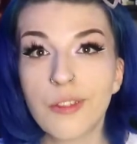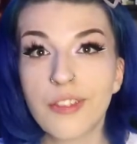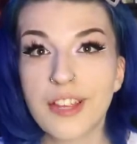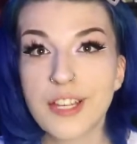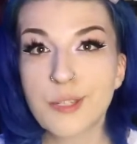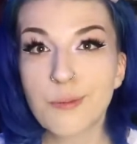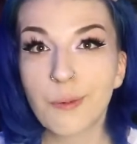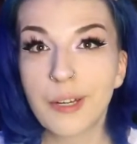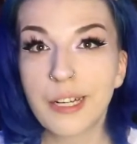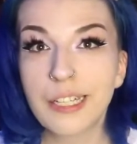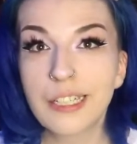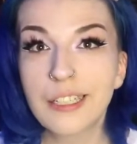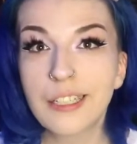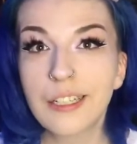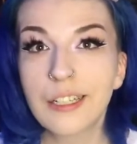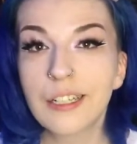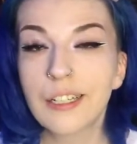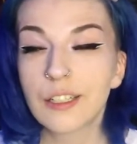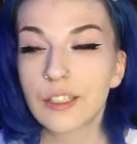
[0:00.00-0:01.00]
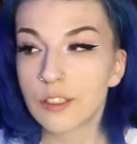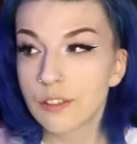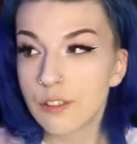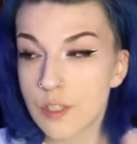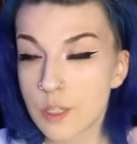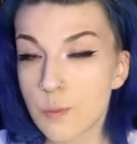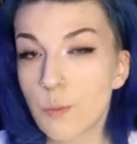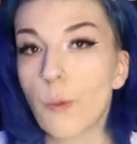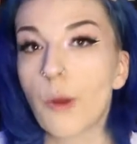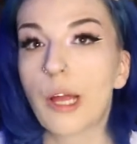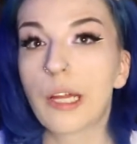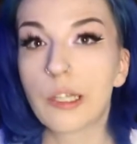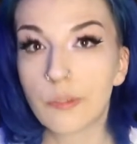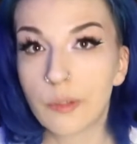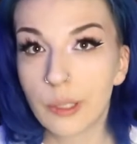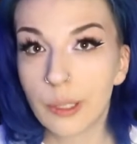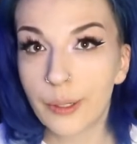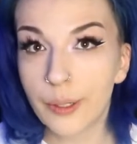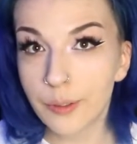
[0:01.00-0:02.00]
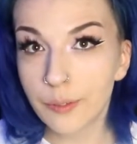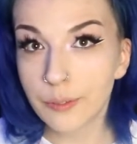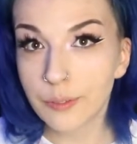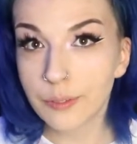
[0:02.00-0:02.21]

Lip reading: this one, spoiler alert,